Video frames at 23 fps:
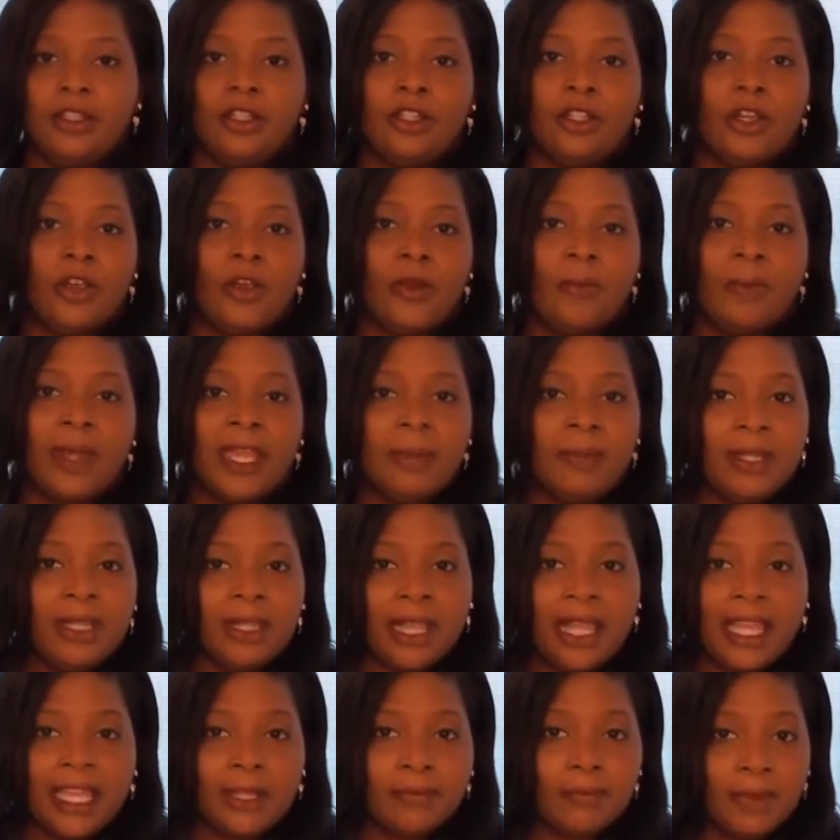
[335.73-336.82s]
You know, maybe
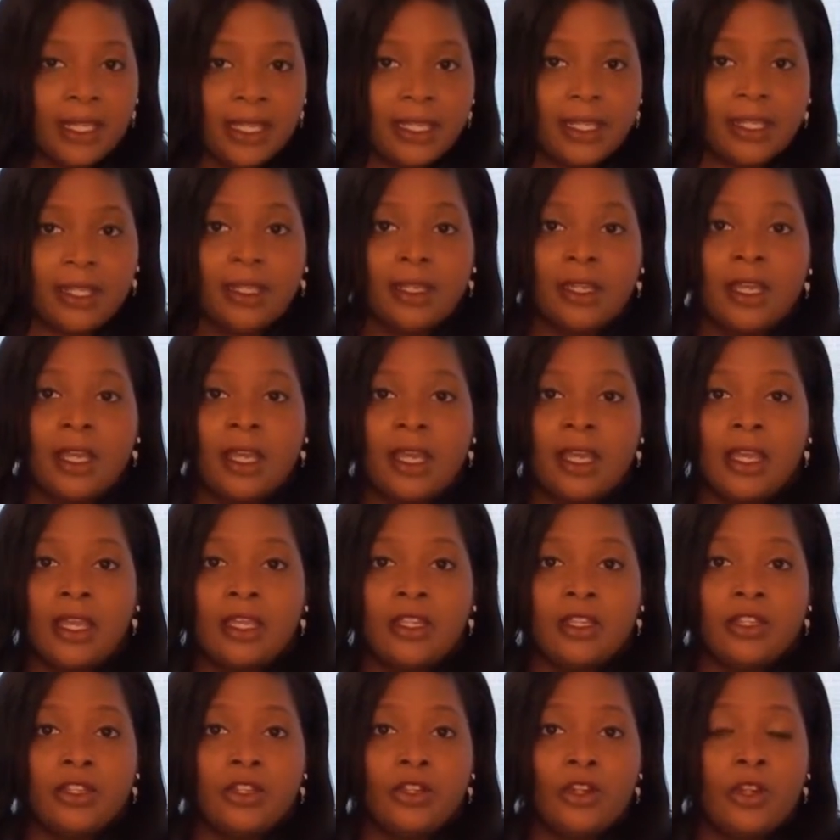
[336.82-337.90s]
like me,
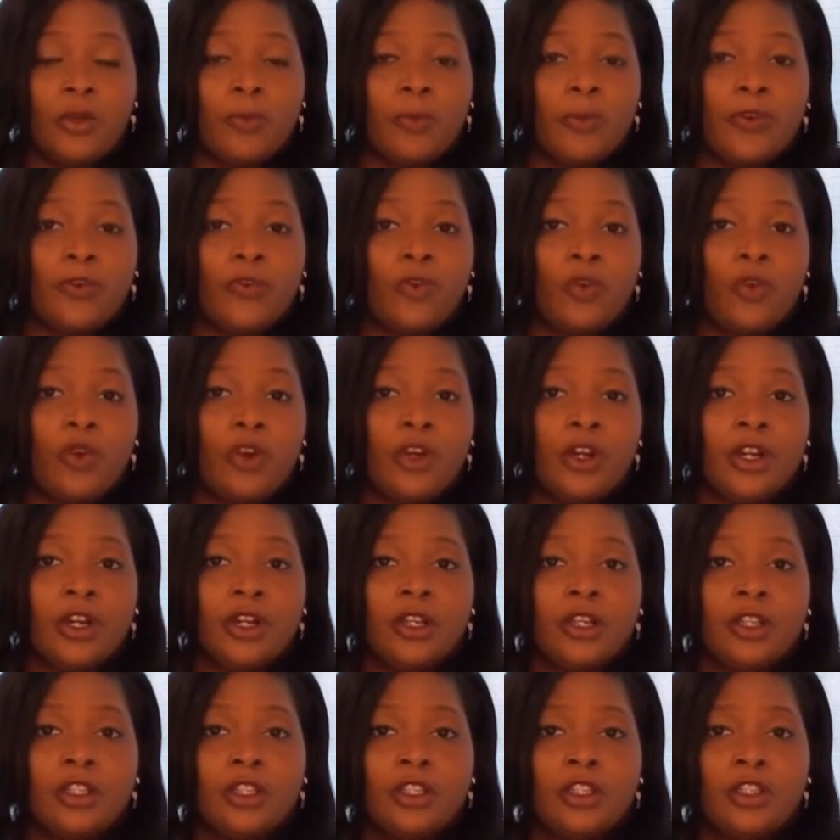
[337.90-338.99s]
you know, before
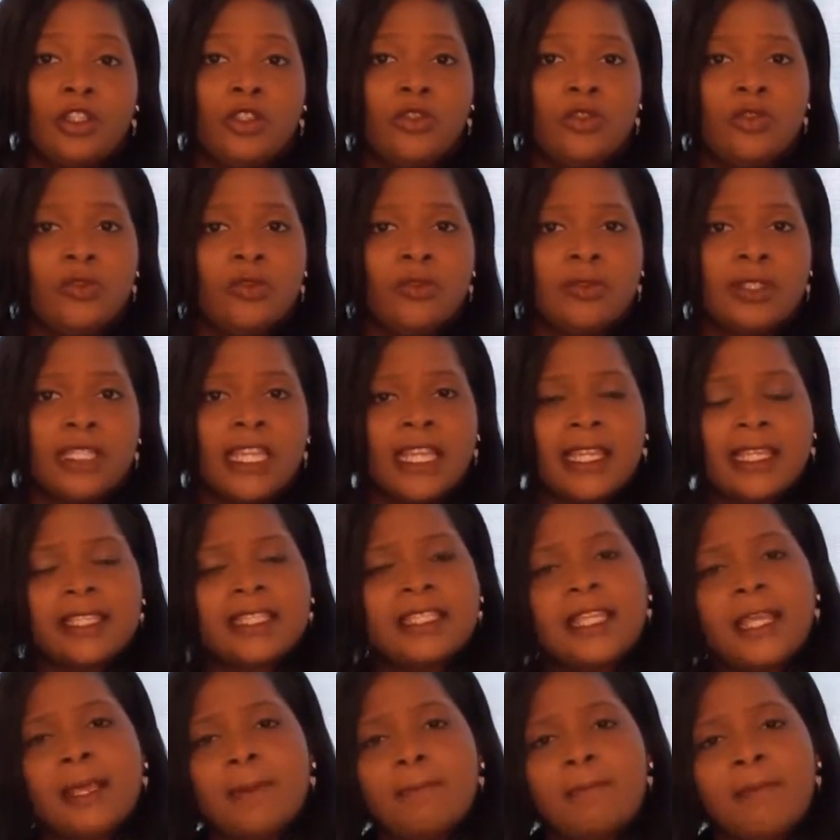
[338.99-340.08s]
you take a
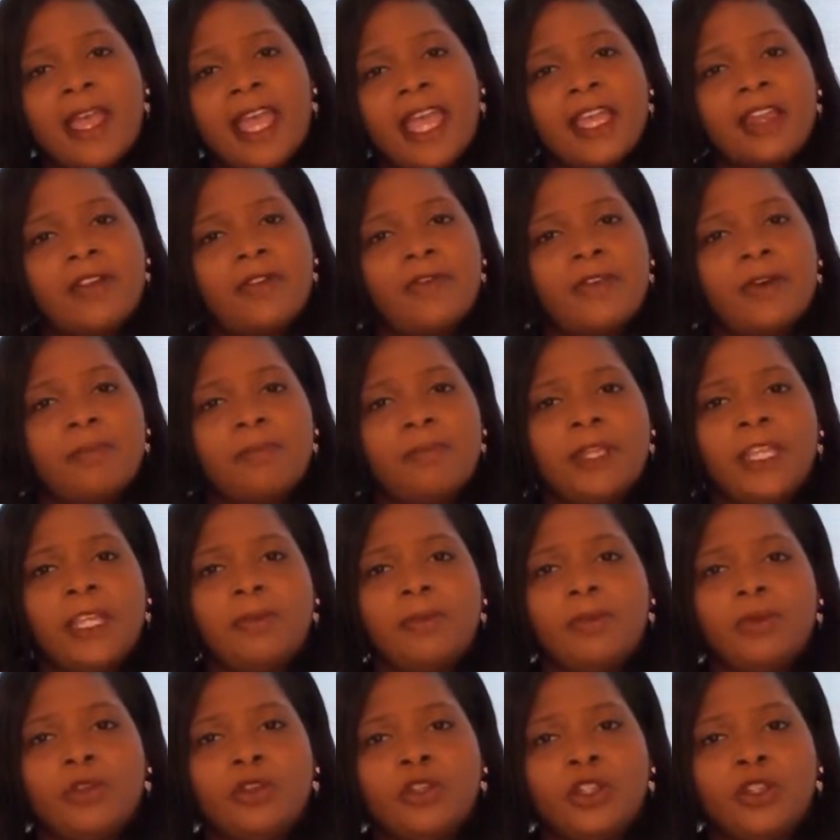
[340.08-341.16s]
step back from
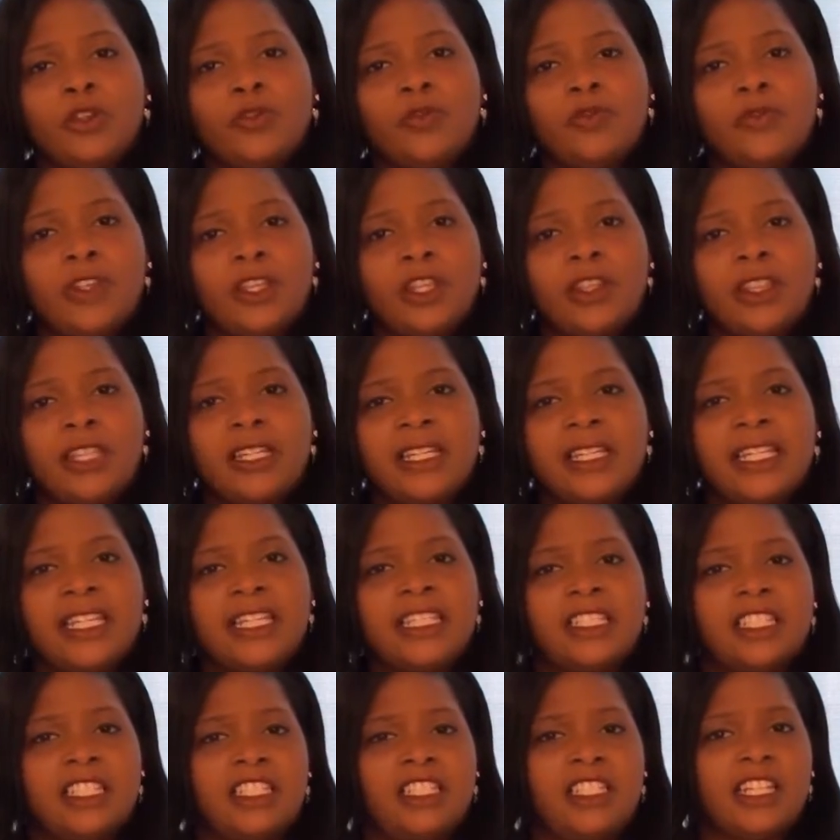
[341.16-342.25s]
people, you feel the
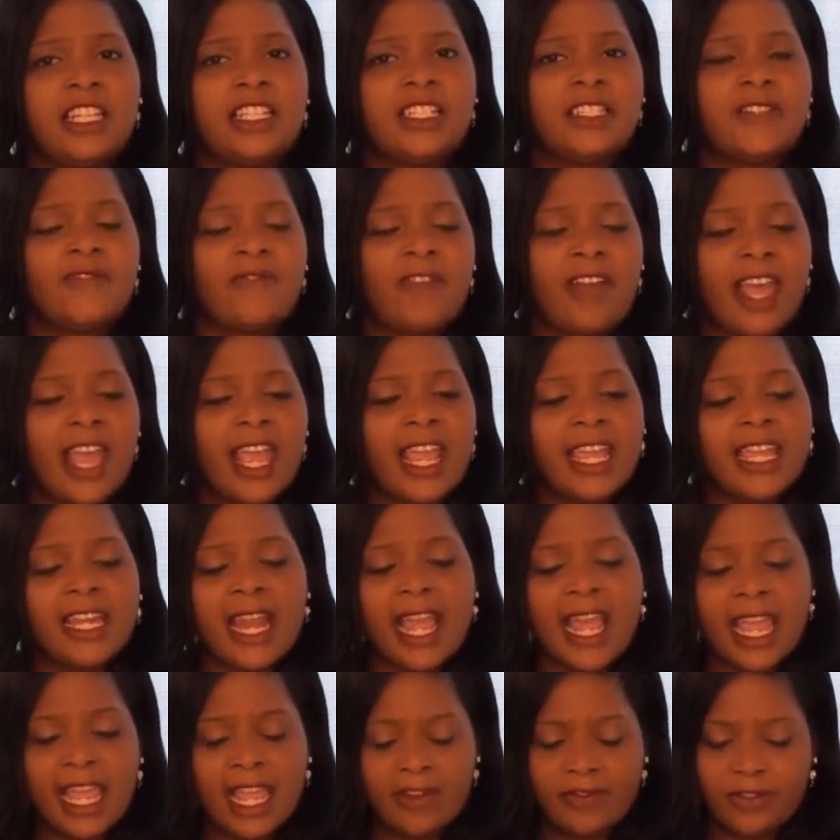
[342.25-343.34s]
need to justify,
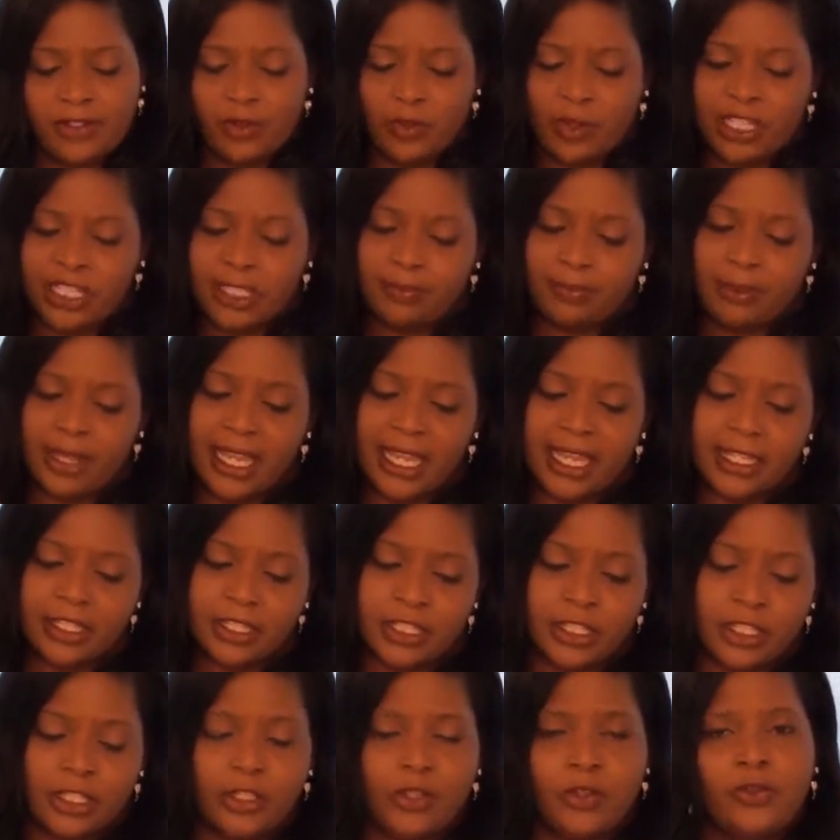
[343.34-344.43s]
and I have to
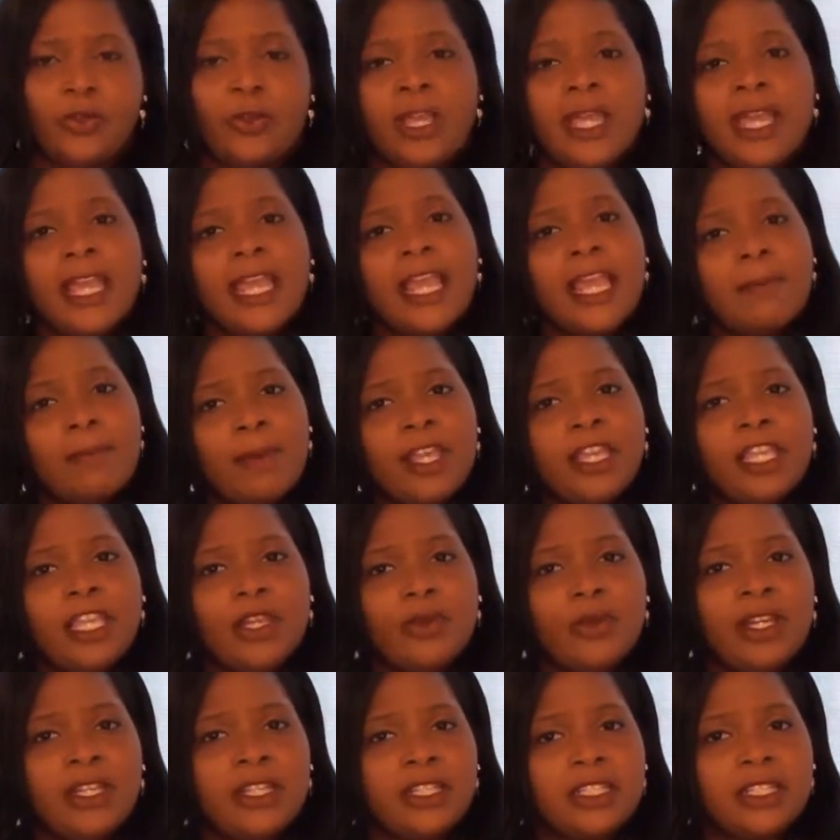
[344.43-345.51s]
explain to you and make
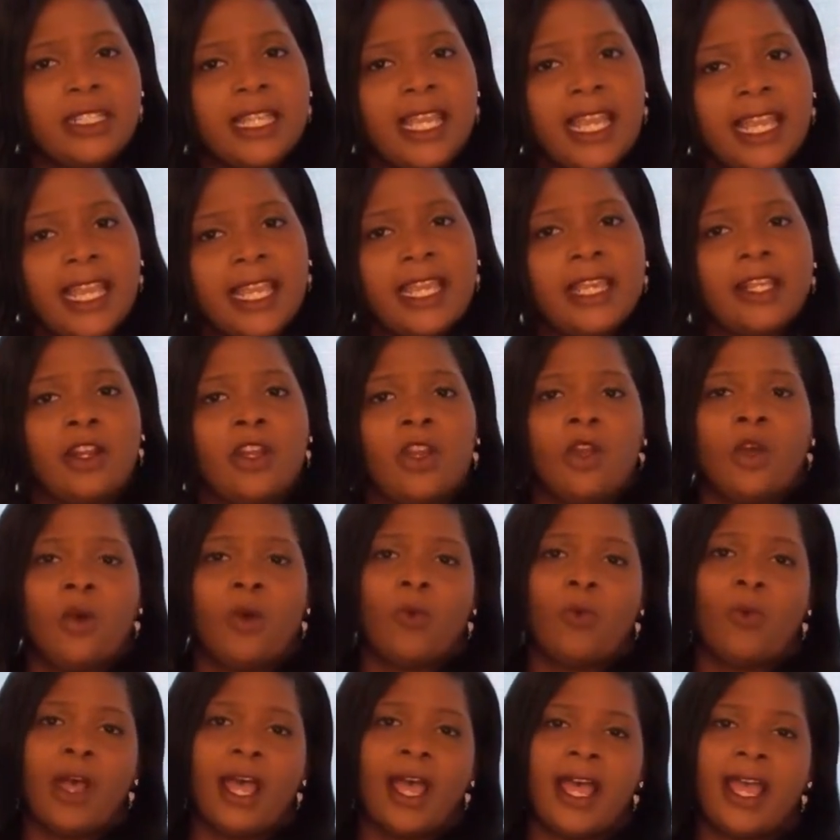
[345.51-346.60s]
you understand
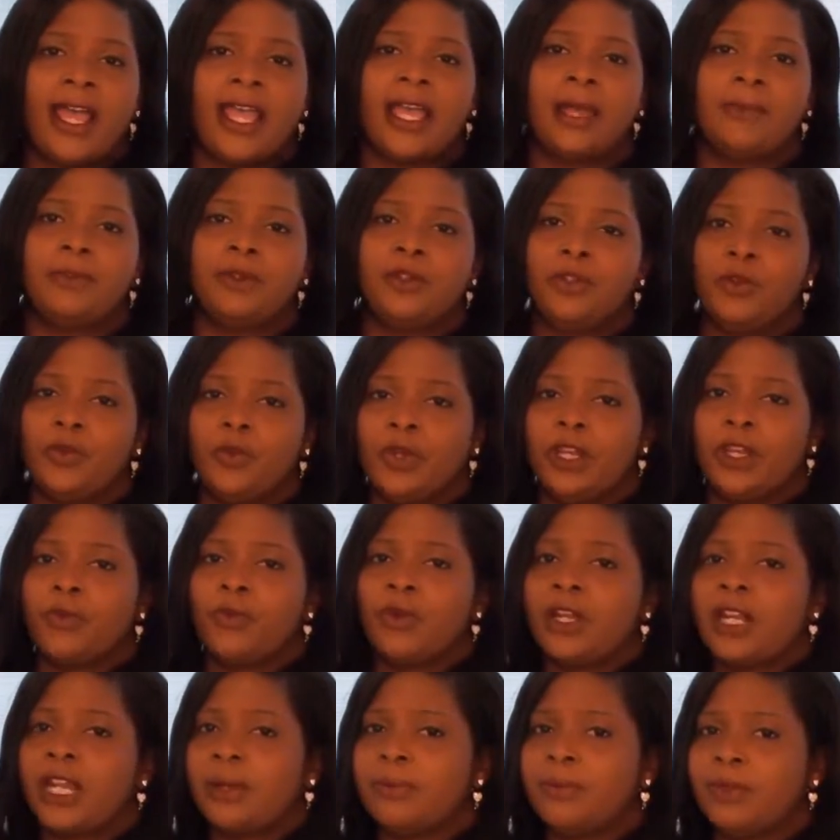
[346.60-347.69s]
why I'm
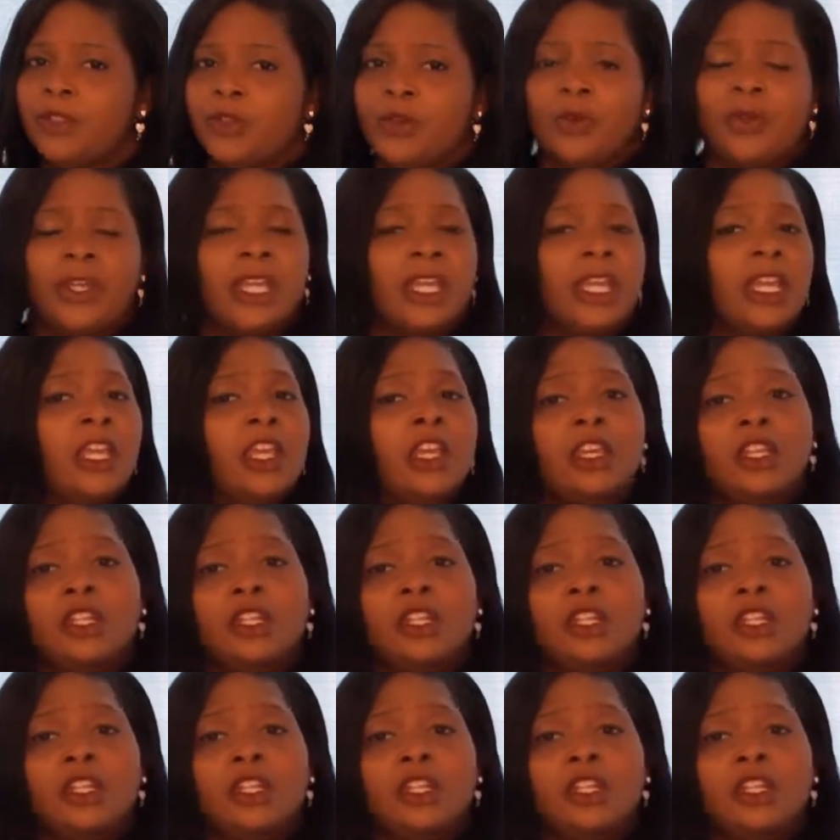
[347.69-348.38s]
doing what I'm doing.